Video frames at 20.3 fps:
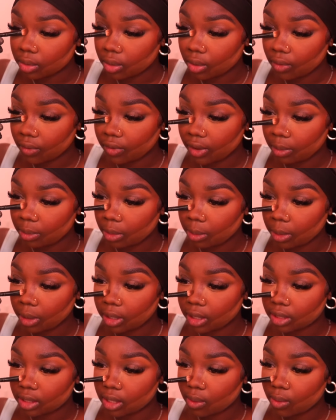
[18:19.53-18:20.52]
Don't fight me
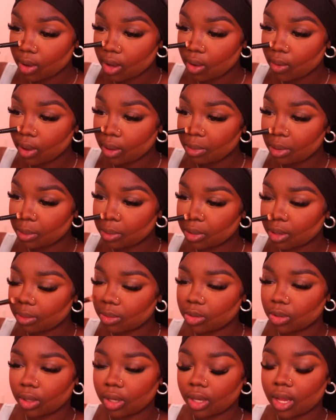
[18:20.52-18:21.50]
because I want white people. I'm
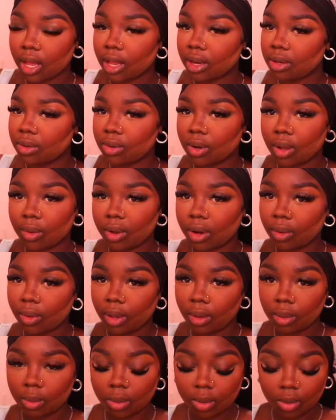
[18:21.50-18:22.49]
joking. I do not want a
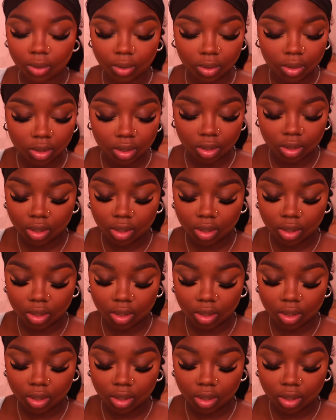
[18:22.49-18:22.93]
white people nose.